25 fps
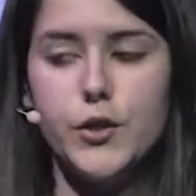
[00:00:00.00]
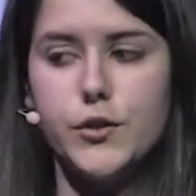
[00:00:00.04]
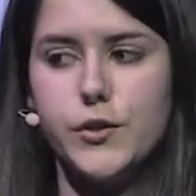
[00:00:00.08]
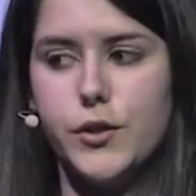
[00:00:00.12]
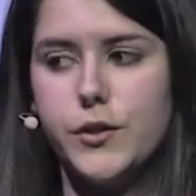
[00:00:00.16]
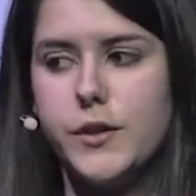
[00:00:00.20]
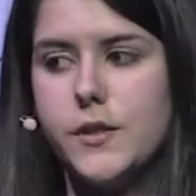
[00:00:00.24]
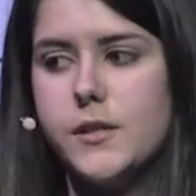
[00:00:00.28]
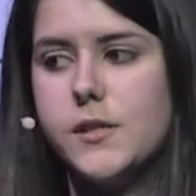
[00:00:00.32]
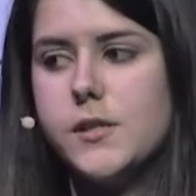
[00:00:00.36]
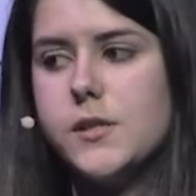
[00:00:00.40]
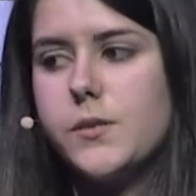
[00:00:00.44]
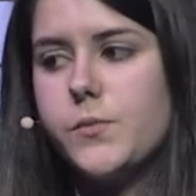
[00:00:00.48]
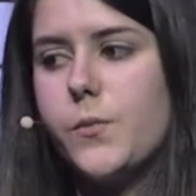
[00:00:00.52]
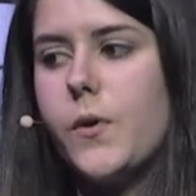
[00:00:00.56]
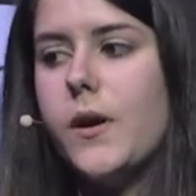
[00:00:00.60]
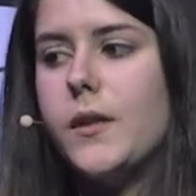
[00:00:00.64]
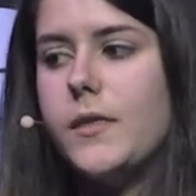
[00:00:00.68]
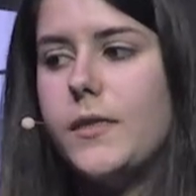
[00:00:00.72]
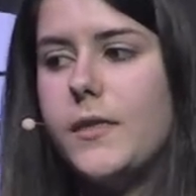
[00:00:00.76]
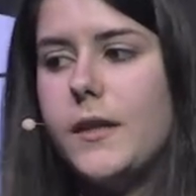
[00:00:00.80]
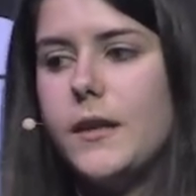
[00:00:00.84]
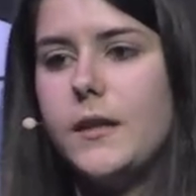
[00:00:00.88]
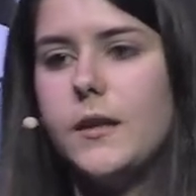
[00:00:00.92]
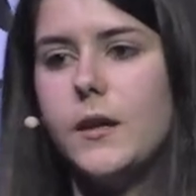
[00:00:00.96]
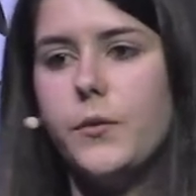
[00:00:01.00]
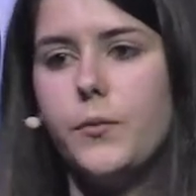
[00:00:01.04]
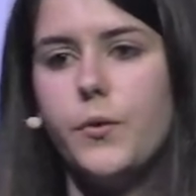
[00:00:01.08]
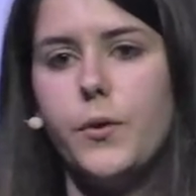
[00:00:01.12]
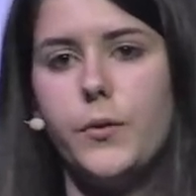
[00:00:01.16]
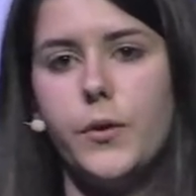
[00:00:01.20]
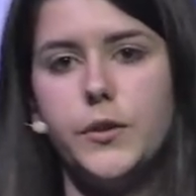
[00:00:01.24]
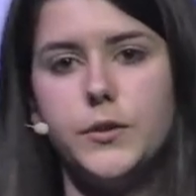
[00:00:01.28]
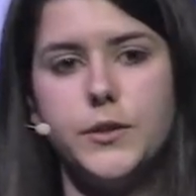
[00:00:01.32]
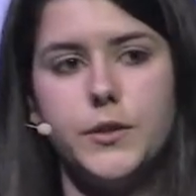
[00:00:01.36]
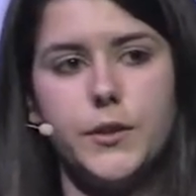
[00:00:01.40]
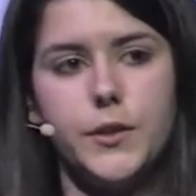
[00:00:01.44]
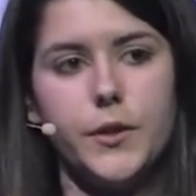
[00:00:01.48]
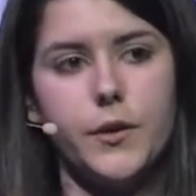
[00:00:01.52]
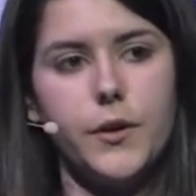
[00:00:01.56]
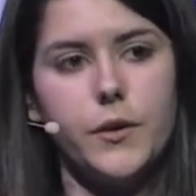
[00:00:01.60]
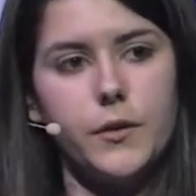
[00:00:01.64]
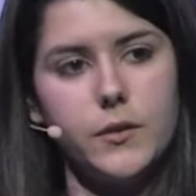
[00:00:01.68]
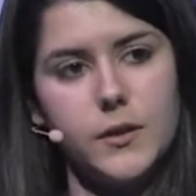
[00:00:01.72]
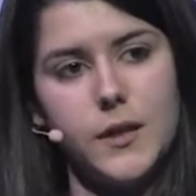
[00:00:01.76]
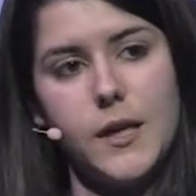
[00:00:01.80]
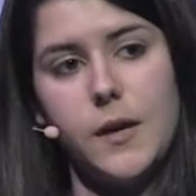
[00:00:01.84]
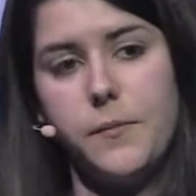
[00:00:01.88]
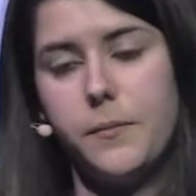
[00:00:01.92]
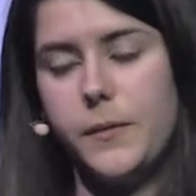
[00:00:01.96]
So this is one thing that we want
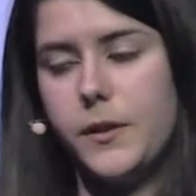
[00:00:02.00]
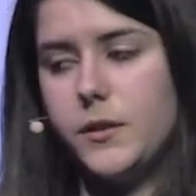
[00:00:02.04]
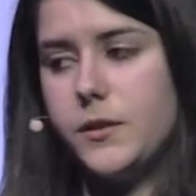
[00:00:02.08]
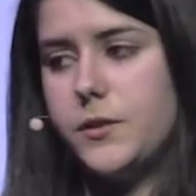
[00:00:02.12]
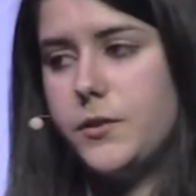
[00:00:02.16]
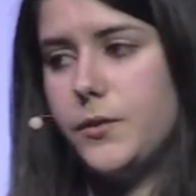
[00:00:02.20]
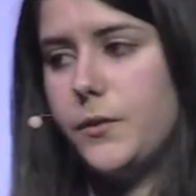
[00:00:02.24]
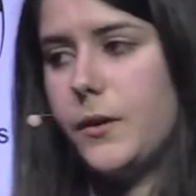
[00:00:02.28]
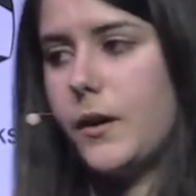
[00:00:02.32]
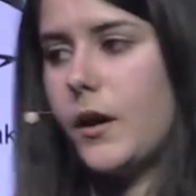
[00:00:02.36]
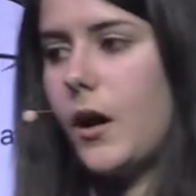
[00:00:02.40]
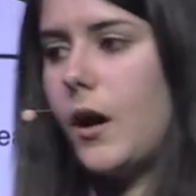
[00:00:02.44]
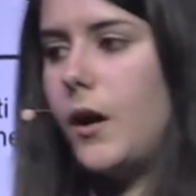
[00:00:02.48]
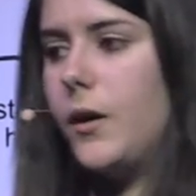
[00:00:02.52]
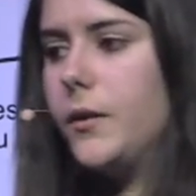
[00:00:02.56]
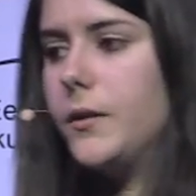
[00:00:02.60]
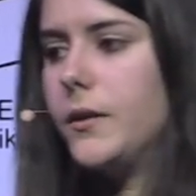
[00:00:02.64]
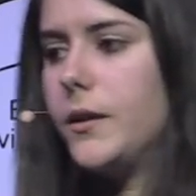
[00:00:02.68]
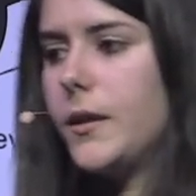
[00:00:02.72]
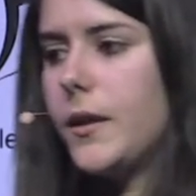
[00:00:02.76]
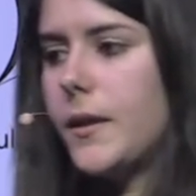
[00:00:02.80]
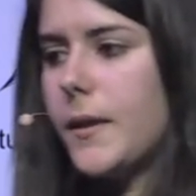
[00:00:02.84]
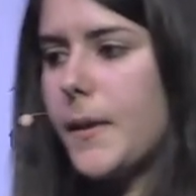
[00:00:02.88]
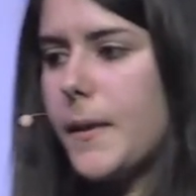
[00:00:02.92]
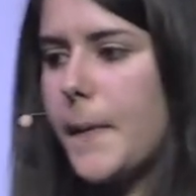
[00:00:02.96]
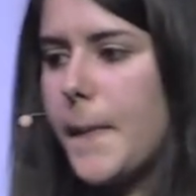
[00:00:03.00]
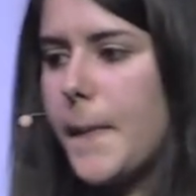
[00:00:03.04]
to keep into account.